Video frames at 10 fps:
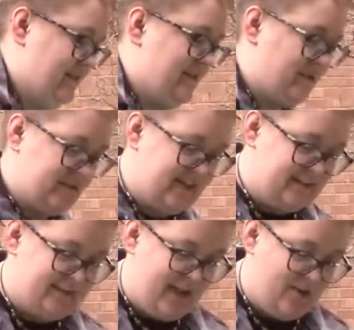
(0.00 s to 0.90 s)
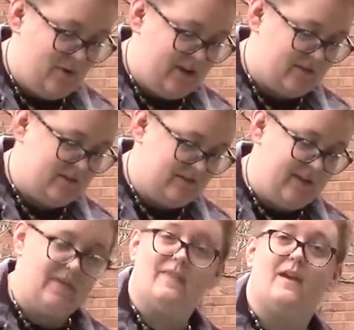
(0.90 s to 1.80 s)
for 6 to 8 weeks,
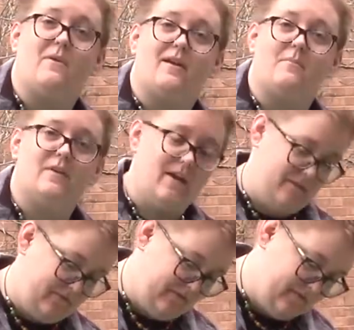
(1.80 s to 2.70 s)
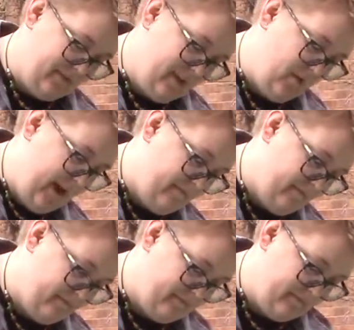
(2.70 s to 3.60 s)
and then they wake up again. Okay,
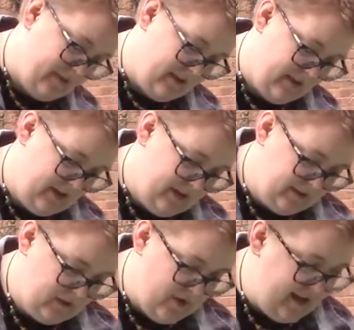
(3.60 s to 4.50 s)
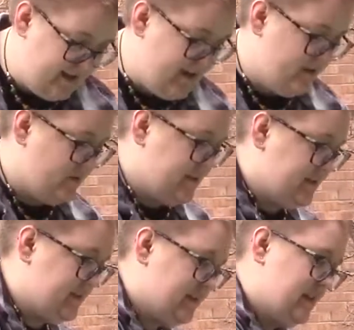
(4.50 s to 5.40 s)
so what I did was
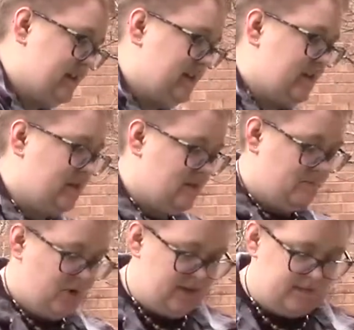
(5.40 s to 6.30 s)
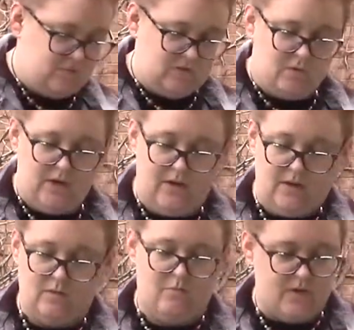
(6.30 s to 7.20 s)
put in some
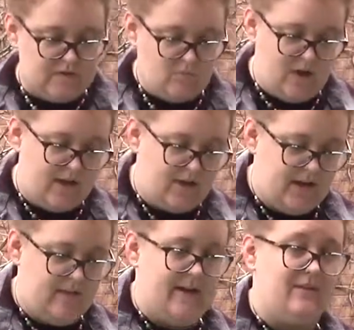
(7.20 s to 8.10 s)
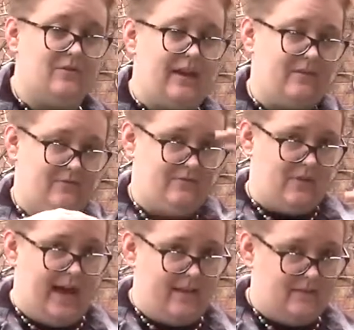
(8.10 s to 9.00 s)
soil, put some water in. That'll like
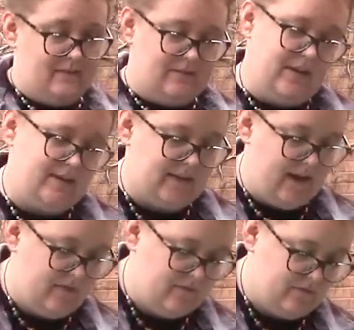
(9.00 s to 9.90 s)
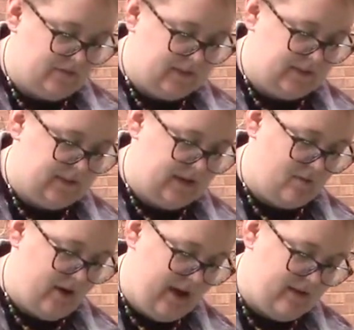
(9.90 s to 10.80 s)
flatten it down because it's
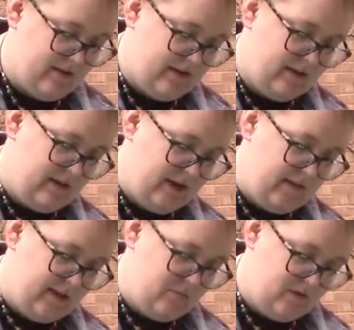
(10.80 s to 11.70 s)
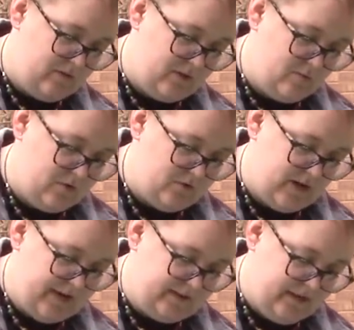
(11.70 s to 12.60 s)
getting wet. And then I put a little more
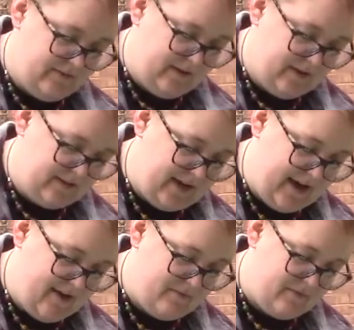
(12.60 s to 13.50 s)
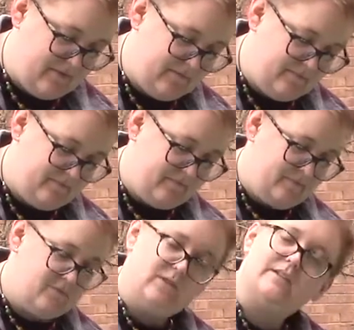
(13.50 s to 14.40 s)
dry stuff in on top.
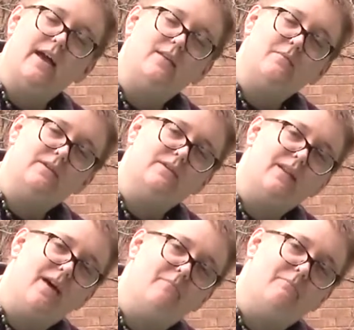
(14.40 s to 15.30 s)
Just kind of mix it up.